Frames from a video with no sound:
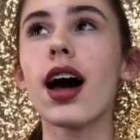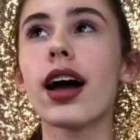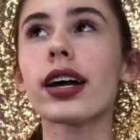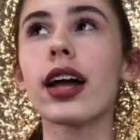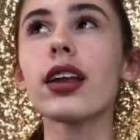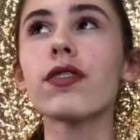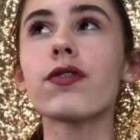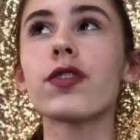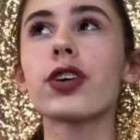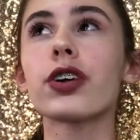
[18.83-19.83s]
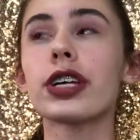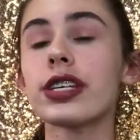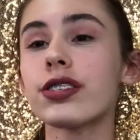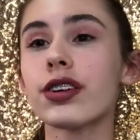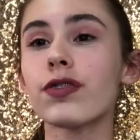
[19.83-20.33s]
I got it for
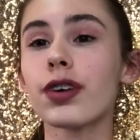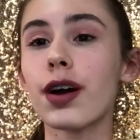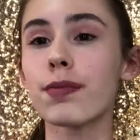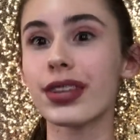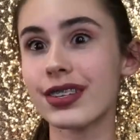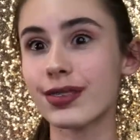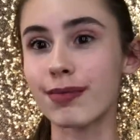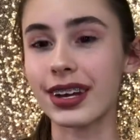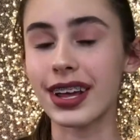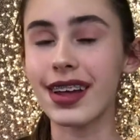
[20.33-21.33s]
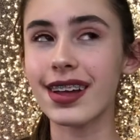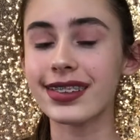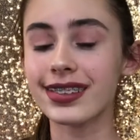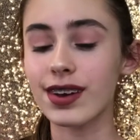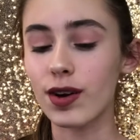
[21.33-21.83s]
Easter from the Easter Bunny.
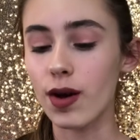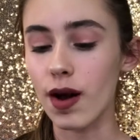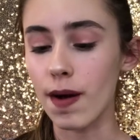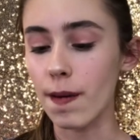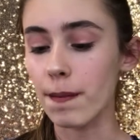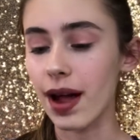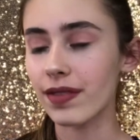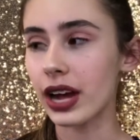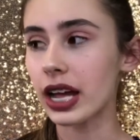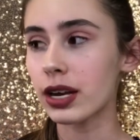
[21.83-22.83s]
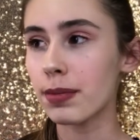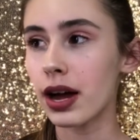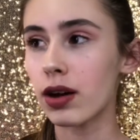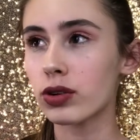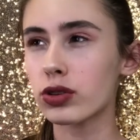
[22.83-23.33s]
So I've gotten
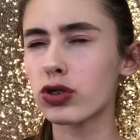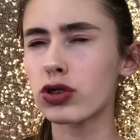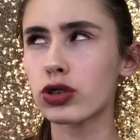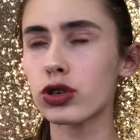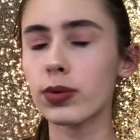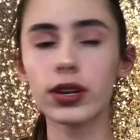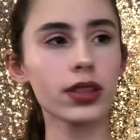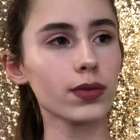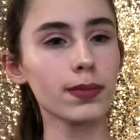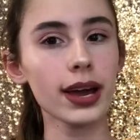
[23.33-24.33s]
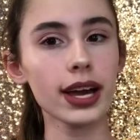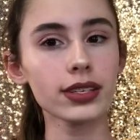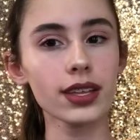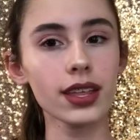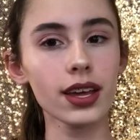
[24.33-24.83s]
about 2 or 3
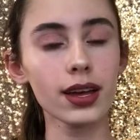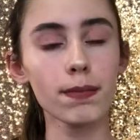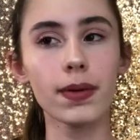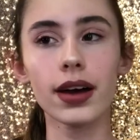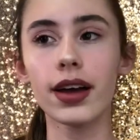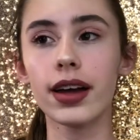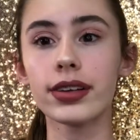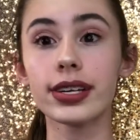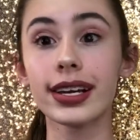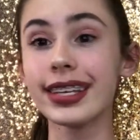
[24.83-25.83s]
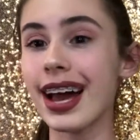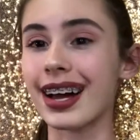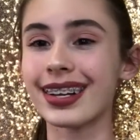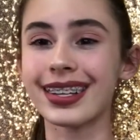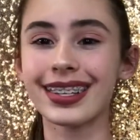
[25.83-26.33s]
bags, I think. But yeah.
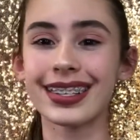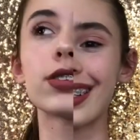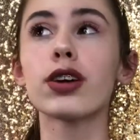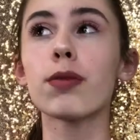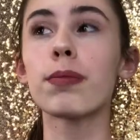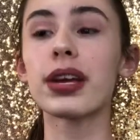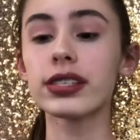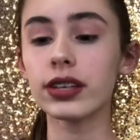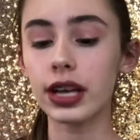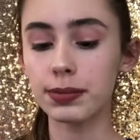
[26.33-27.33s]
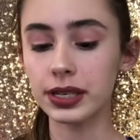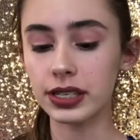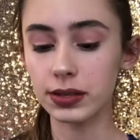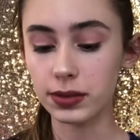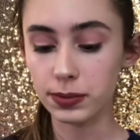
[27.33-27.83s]
So basically, Ipsy
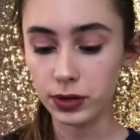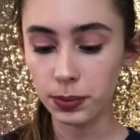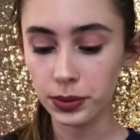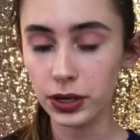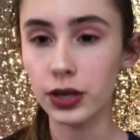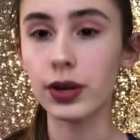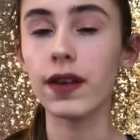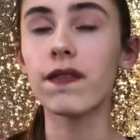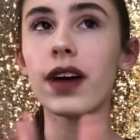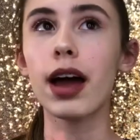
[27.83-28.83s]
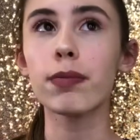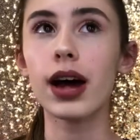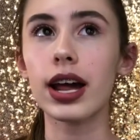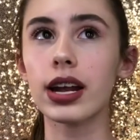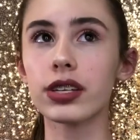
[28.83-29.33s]
is a subscription. You get 5
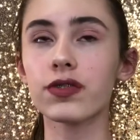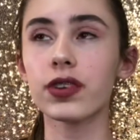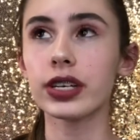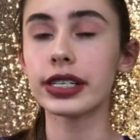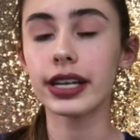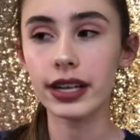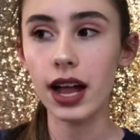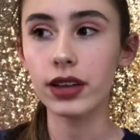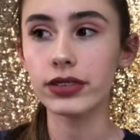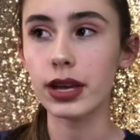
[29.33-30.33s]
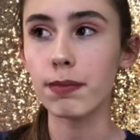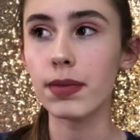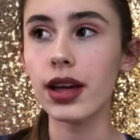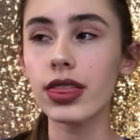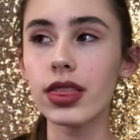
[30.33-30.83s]
products for $10 a
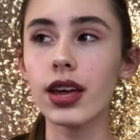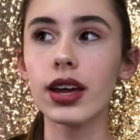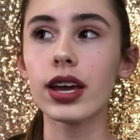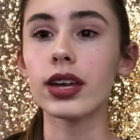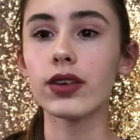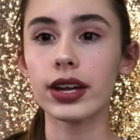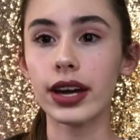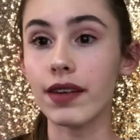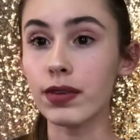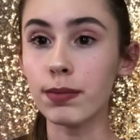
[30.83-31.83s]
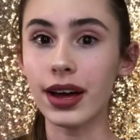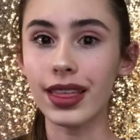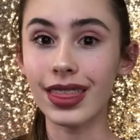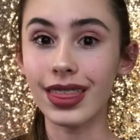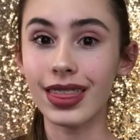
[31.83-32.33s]
month, and you get it every
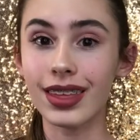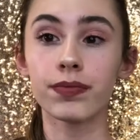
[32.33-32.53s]
month.